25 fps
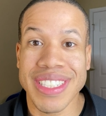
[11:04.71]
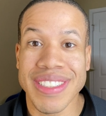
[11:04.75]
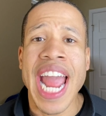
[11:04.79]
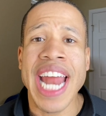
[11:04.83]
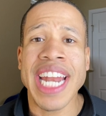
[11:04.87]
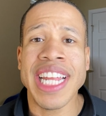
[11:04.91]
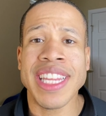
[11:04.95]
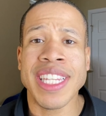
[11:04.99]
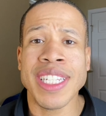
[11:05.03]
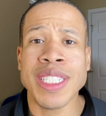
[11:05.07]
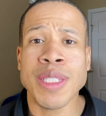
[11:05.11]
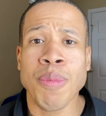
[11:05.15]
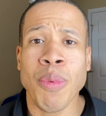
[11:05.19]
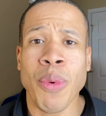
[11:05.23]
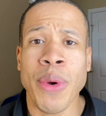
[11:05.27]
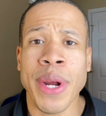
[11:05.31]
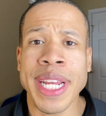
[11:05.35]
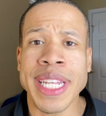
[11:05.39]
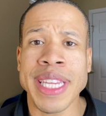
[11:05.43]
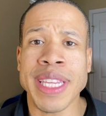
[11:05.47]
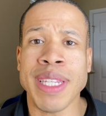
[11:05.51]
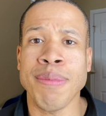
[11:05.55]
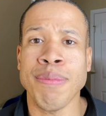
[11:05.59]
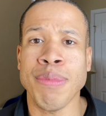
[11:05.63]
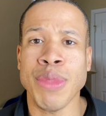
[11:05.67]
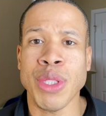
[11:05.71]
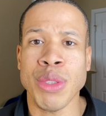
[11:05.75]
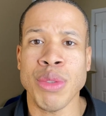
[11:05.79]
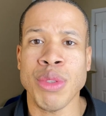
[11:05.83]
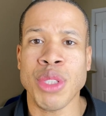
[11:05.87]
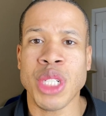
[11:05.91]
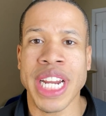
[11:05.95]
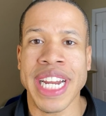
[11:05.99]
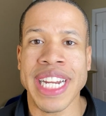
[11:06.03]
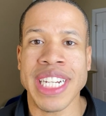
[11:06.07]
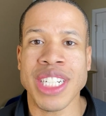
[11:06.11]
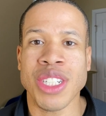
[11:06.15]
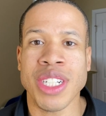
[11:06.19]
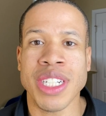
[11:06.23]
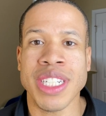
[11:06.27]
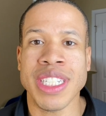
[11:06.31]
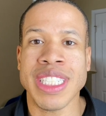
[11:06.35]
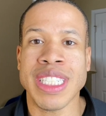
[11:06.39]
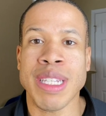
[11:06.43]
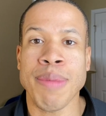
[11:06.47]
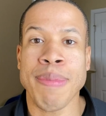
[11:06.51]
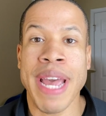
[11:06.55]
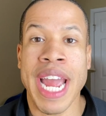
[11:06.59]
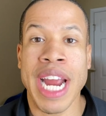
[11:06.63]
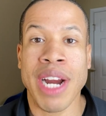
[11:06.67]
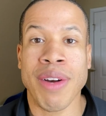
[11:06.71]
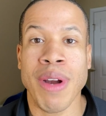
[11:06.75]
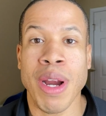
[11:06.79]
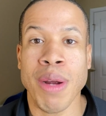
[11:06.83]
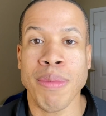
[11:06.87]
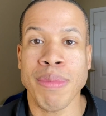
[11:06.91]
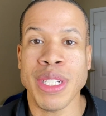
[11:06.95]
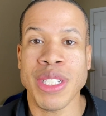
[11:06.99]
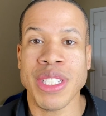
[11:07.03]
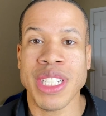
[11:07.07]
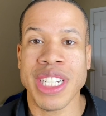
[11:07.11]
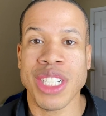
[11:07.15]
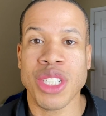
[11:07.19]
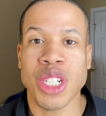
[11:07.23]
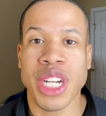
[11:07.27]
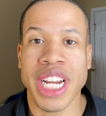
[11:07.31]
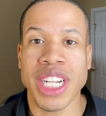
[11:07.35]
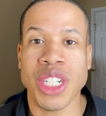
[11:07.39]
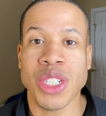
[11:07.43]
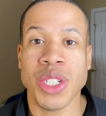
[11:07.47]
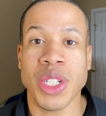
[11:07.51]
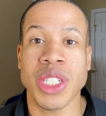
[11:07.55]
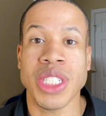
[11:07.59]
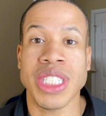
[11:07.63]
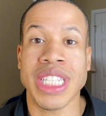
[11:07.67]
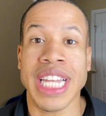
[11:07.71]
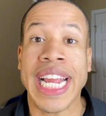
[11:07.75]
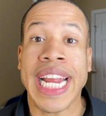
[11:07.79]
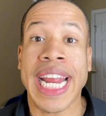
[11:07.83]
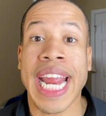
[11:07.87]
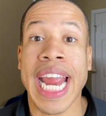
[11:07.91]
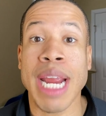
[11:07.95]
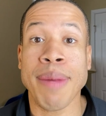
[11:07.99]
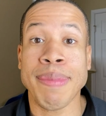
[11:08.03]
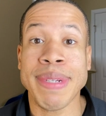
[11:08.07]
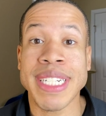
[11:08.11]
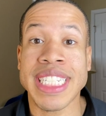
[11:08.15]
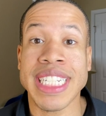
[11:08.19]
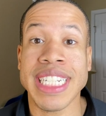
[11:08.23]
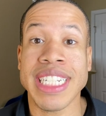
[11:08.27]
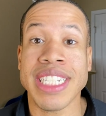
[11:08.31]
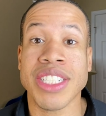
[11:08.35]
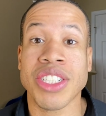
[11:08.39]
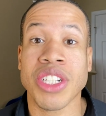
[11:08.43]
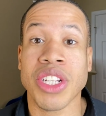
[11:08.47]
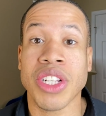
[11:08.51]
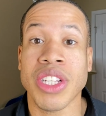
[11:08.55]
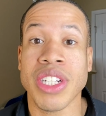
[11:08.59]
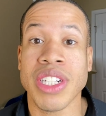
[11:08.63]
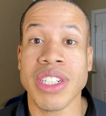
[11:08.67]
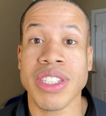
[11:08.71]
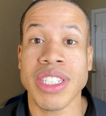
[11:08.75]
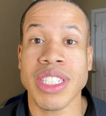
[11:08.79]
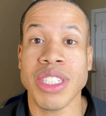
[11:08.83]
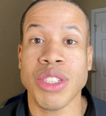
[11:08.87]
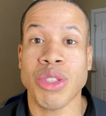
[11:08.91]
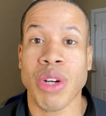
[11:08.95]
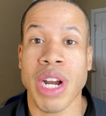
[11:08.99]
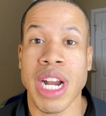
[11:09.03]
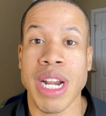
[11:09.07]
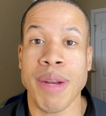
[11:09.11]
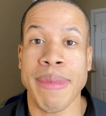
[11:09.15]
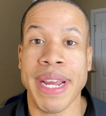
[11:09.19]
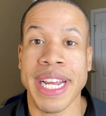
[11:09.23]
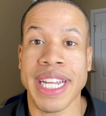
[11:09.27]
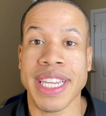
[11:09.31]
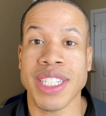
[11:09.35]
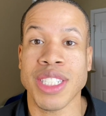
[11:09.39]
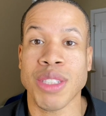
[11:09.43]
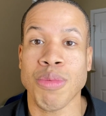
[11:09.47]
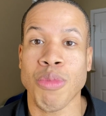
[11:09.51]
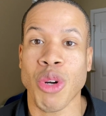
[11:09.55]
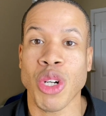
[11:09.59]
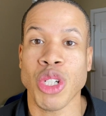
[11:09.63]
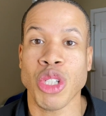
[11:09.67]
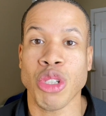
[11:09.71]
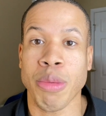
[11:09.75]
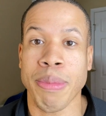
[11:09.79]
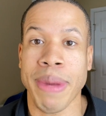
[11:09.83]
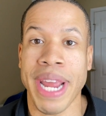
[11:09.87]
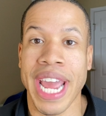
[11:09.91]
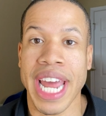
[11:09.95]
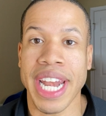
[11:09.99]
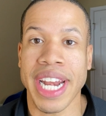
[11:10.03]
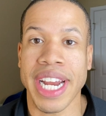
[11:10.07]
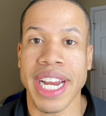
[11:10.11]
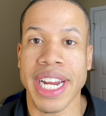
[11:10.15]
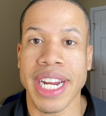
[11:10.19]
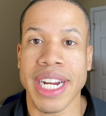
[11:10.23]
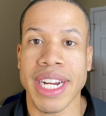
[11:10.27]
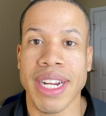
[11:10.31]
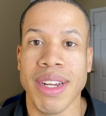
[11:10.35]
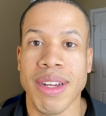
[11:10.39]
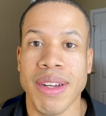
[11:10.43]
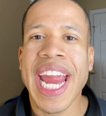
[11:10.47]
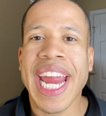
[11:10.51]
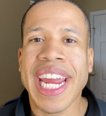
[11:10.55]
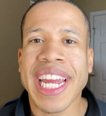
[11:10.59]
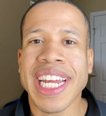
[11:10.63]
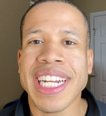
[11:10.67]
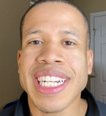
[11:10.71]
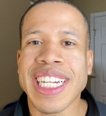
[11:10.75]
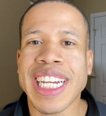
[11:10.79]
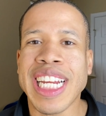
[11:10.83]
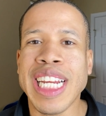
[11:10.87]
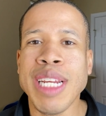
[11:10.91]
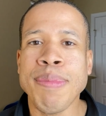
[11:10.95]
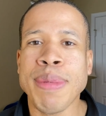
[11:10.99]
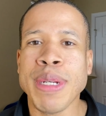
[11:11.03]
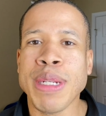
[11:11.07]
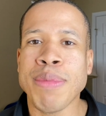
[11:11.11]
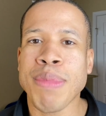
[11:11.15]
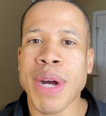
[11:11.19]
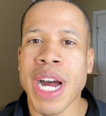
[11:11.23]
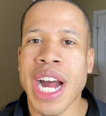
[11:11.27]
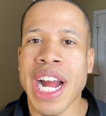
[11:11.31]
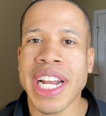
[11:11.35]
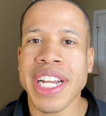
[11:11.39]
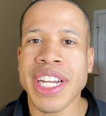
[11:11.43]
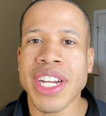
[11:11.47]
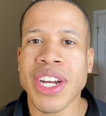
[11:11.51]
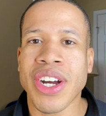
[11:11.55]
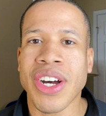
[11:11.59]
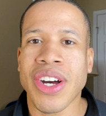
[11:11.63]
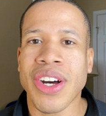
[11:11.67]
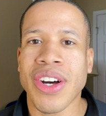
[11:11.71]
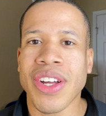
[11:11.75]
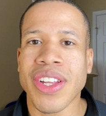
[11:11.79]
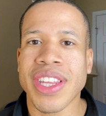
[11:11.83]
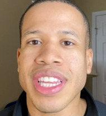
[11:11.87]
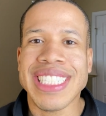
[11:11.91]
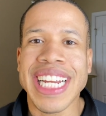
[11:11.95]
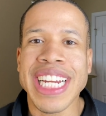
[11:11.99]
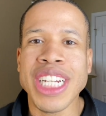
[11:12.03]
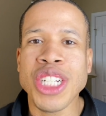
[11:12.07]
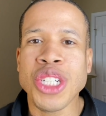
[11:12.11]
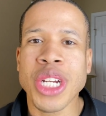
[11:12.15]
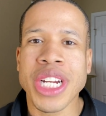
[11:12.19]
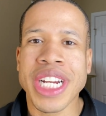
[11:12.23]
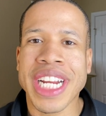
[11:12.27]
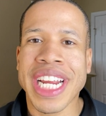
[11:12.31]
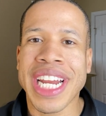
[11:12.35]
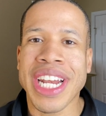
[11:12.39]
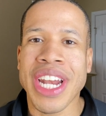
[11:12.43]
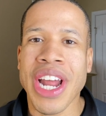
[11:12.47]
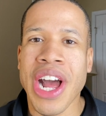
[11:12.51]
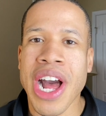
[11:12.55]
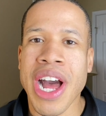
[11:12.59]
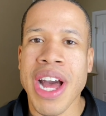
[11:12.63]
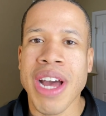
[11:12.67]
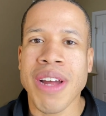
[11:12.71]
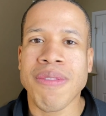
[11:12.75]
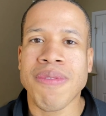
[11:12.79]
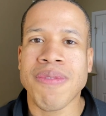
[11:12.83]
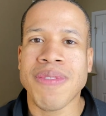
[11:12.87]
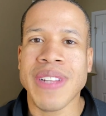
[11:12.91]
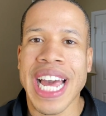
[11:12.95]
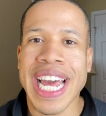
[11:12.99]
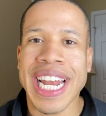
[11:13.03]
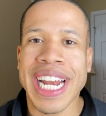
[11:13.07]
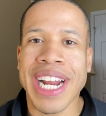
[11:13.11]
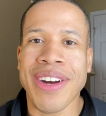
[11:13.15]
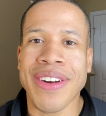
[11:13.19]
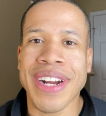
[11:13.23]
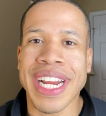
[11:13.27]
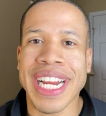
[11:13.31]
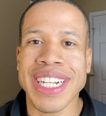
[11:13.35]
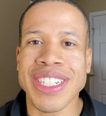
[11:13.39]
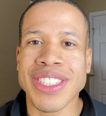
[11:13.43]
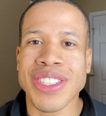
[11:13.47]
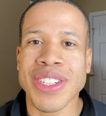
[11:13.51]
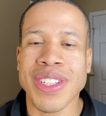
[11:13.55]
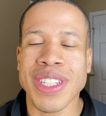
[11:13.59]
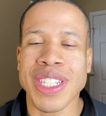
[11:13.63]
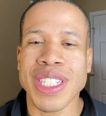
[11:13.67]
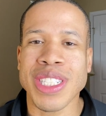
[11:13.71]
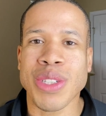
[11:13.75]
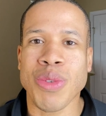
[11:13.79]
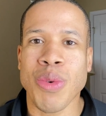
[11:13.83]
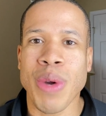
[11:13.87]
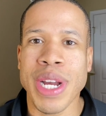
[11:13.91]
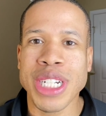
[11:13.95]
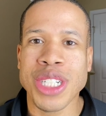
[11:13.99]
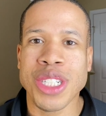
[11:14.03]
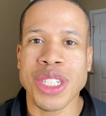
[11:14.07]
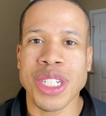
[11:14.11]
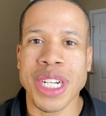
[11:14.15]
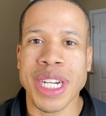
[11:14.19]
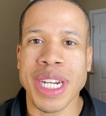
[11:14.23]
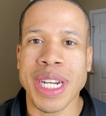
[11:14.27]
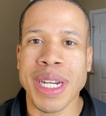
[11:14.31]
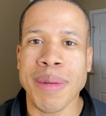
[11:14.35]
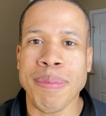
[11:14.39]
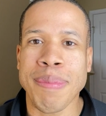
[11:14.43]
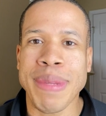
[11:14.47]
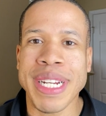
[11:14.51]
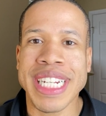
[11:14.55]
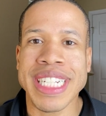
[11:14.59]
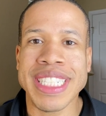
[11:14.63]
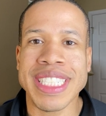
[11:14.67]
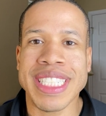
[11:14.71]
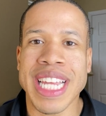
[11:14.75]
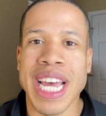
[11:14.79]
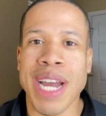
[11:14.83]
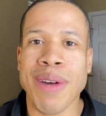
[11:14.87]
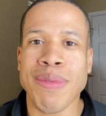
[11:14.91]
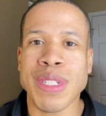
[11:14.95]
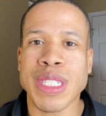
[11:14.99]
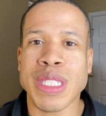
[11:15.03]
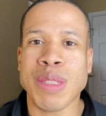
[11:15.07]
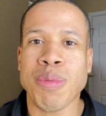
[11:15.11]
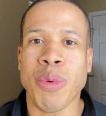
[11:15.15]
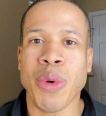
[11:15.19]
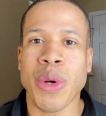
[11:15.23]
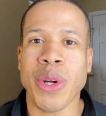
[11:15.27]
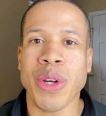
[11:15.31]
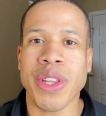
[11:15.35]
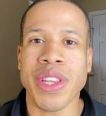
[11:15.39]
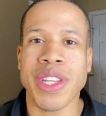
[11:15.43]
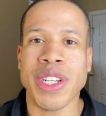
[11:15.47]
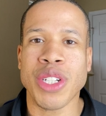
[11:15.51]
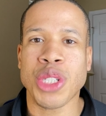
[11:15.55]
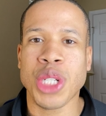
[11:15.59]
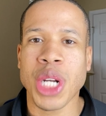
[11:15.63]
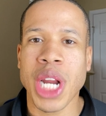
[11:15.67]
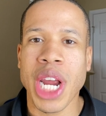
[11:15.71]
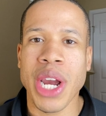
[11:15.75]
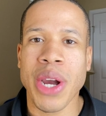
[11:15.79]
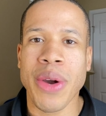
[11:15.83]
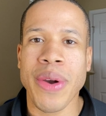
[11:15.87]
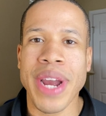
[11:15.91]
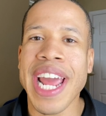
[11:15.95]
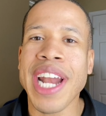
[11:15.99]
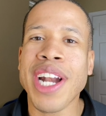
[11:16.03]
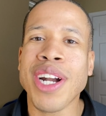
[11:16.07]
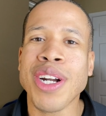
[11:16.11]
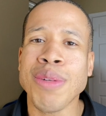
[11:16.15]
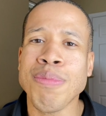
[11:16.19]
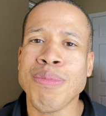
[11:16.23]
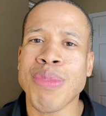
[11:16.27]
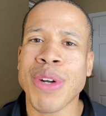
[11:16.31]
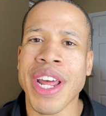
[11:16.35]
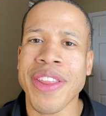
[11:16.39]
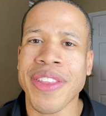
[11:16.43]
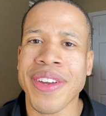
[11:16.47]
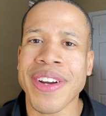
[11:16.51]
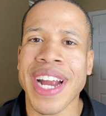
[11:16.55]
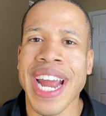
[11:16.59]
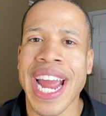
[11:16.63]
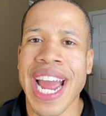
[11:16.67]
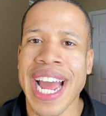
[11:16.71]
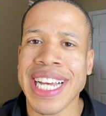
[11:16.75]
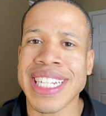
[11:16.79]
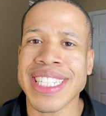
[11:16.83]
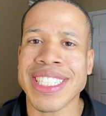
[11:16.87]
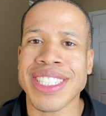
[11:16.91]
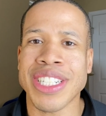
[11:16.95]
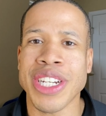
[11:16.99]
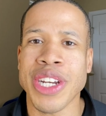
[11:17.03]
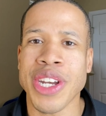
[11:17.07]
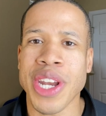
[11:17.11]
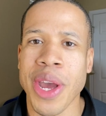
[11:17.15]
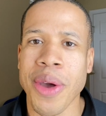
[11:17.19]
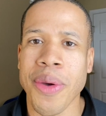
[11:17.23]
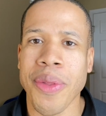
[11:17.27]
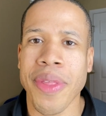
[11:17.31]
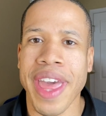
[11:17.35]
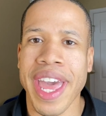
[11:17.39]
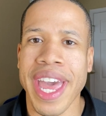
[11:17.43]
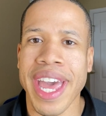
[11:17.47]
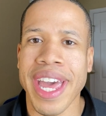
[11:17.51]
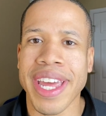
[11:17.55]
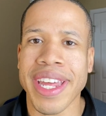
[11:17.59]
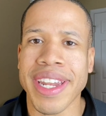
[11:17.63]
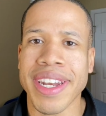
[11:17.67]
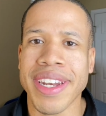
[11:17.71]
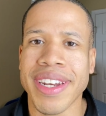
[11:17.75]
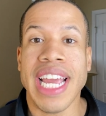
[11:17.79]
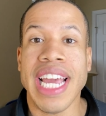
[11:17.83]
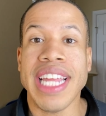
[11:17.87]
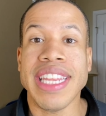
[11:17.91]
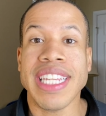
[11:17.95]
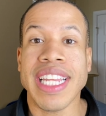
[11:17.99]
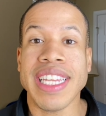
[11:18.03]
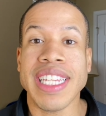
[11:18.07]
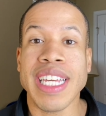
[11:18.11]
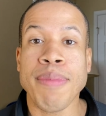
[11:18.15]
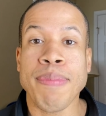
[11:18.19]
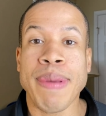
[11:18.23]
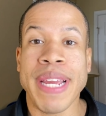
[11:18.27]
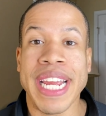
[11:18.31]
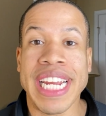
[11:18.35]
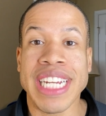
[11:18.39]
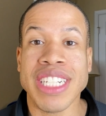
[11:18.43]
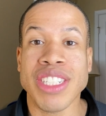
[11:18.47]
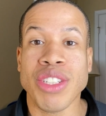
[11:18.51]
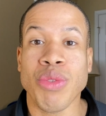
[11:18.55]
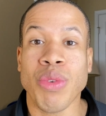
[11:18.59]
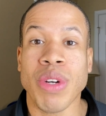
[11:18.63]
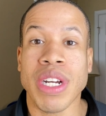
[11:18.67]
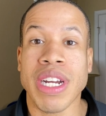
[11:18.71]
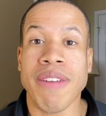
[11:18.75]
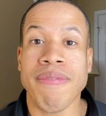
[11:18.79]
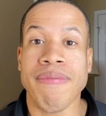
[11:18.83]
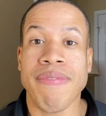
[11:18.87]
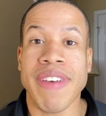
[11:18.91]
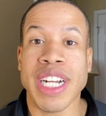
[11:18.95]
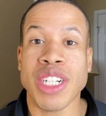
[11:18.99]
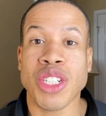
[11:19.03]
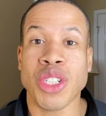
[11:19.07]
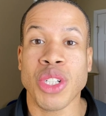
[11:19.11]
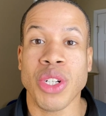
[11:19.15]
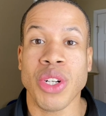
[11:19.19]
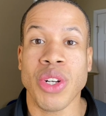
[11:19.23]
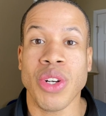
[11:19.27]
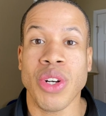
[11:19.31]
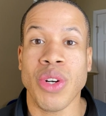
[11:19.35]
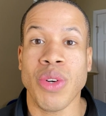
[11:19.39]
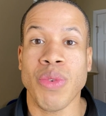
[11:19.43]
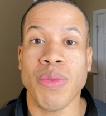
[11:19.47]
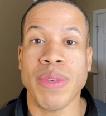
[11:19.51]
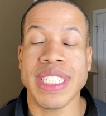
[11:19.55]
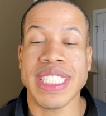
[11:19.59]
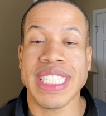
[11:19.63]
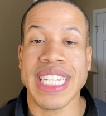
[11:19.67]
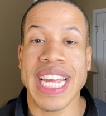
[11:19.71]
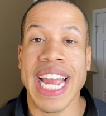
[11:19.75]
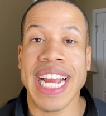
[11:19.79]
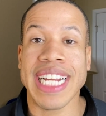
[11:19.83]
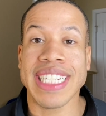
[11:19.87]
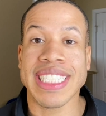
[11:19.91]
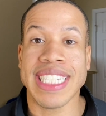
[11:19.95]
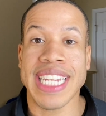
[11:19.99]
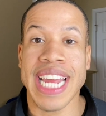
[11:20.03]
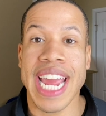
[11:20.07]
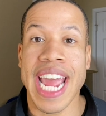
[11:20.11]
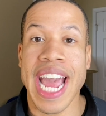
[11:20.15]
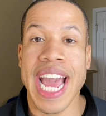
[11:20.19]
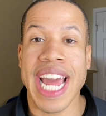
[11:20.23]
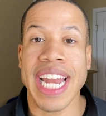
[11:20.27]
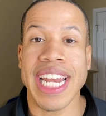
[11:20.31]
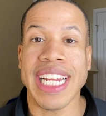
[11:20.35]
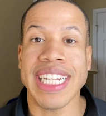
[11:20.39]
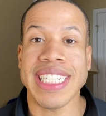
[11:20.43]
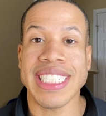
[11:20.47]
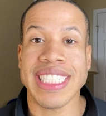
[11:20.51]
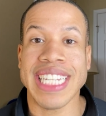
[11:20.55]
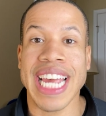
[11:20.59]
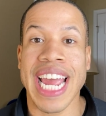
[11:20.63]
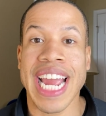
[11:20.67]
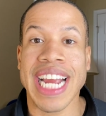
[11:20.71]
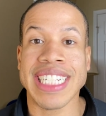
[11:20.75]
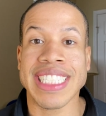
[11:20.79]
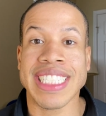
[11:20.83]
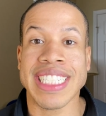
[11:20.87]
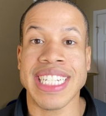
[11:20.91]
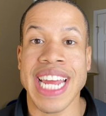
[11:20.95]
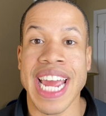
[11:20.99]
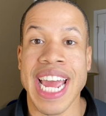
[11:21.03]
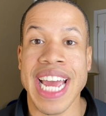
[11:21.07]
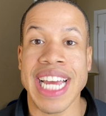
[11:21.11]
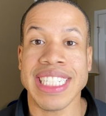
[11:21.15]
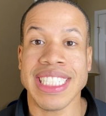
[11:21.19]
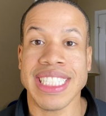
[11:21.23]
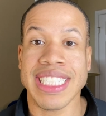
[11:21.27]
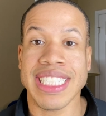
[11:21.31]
And at this point, the mood changes, the background music changes, like ABC is clearly trying to make this more dramatic. And keep in mind, y'all, Tayshia cannot flat out answer this question because that would spoil the show, and her brother has to know that. And then they pan to a confessional with Zac's dad, and Zac's dad